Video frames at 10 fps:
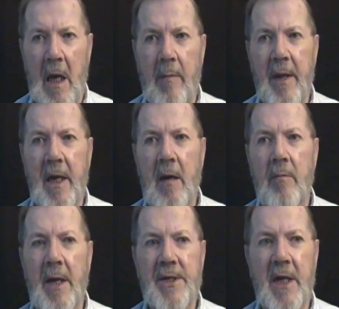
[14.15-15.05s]
I'll
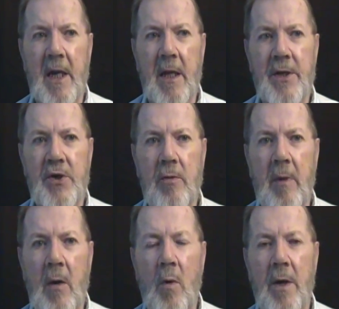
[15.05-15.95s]
begin by saying that you
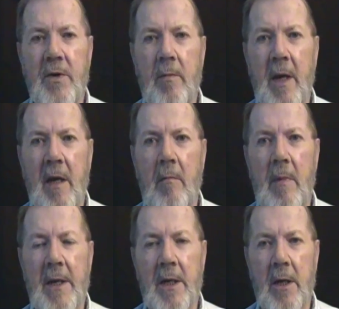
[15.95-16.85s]
may want to make a
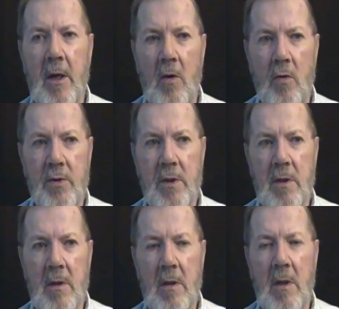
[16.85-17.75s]
mental note
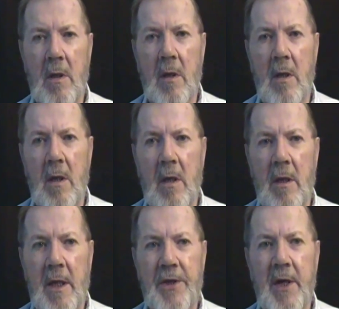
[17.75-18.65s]

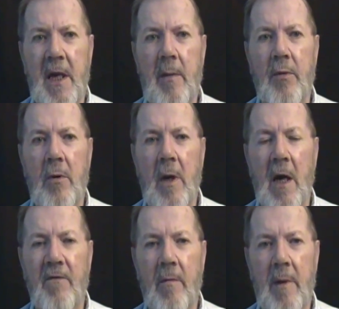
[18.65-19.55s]
that the Hebrew
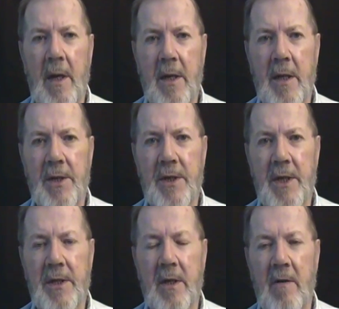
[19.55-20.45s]
alphabet
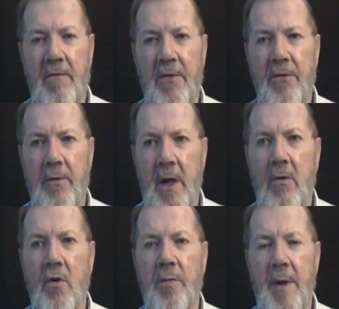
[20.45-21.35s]
consists of three
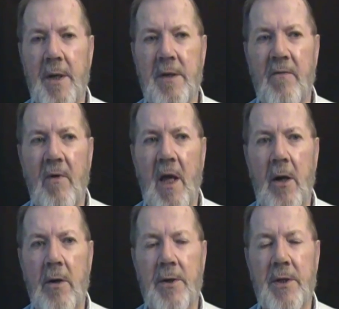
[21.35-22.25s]
groupings of
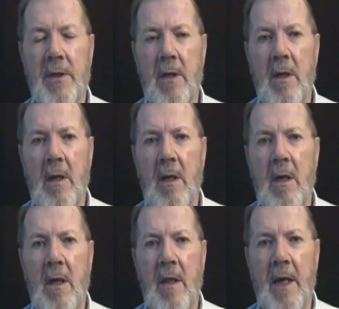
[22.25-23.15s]
letters
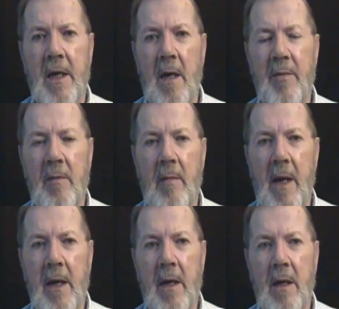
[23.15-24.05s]
that come
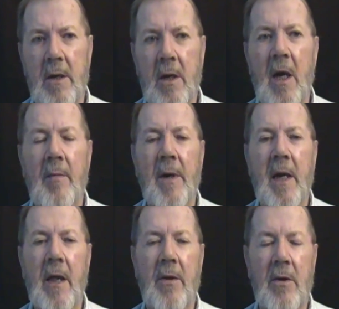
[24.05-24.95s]

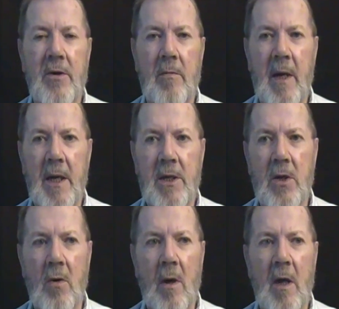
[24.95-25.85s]
together to make a
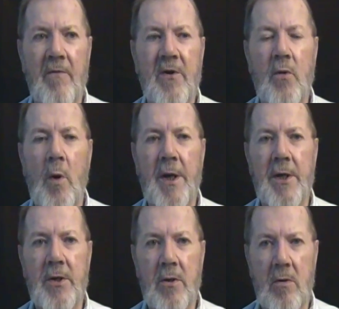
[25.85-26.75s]
total of
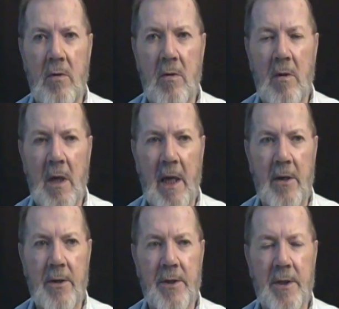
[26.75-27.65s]
22
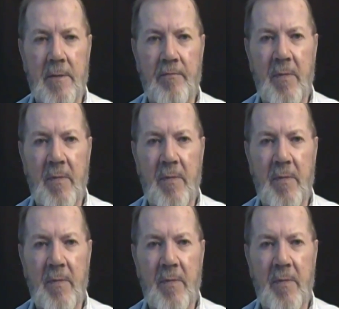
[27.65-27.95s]
letters.